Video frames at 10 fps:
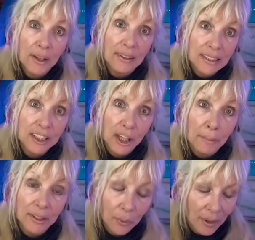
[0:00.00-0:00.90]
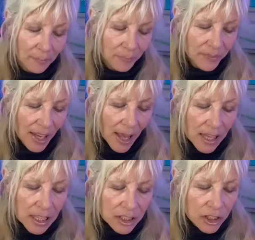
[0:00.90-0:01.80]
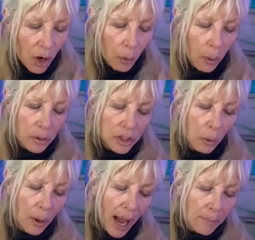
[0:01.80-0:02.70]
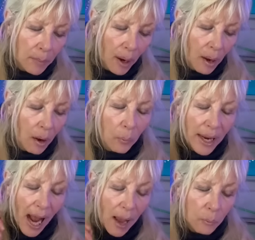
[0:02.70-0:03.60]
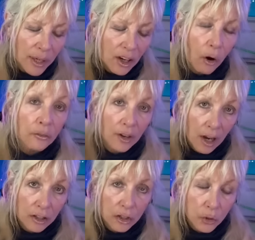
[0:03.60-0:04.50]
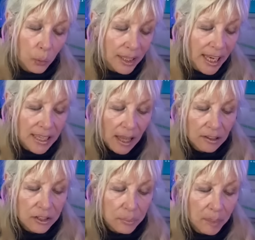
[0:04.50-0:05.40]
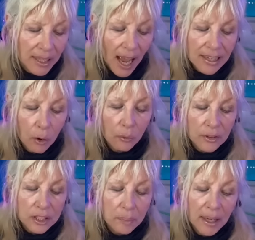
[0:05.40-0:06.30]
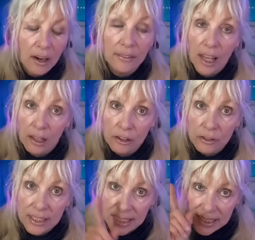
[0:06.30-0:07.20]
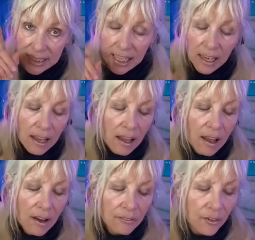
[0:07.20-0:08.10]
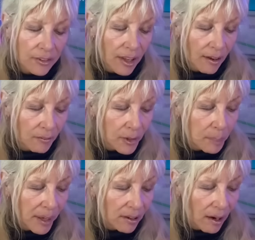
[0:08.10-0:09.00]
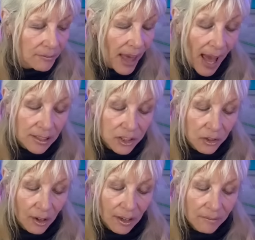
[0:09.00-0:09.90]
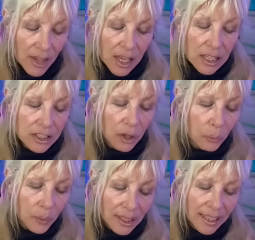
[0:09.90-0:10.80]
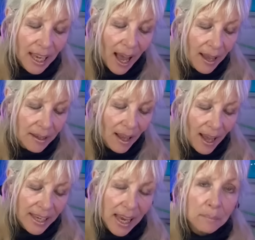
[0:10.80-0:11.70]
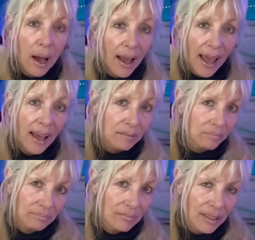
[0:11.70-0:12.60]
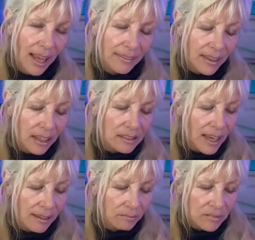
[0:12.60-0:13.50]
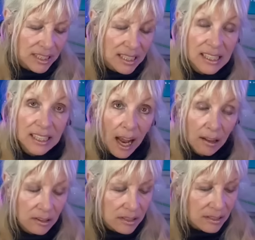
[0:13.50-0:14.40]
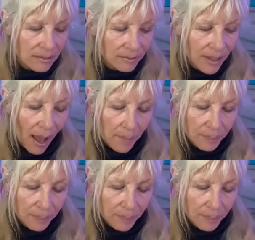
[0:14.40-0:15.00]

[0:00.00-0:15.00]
I going to shut my door? So, so I, wait, I went over $128, but I overspent on the 160 for the repair of the hatch door. So really, I, I came, I had, I think it's like $60. Yeah.